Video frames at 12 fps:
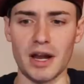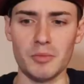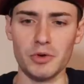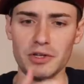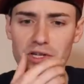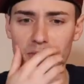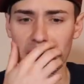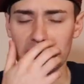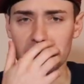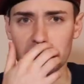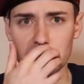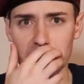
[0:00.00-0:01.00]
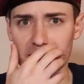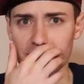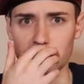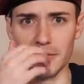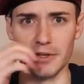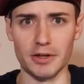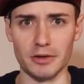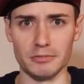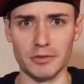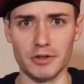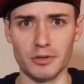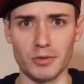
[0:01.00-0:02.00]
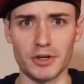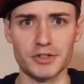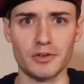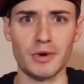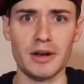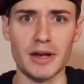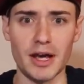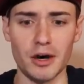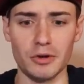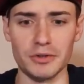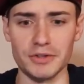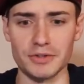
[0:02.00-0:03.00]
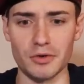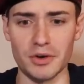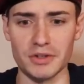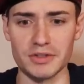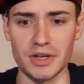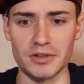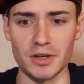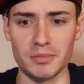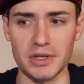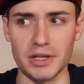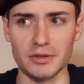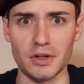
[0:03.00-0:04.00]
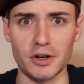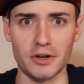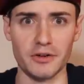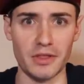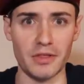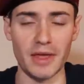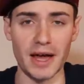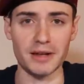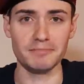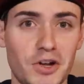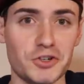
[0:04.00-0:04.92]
and I'm willing to bet that this video that you're watching right now is going to end up being longer than that.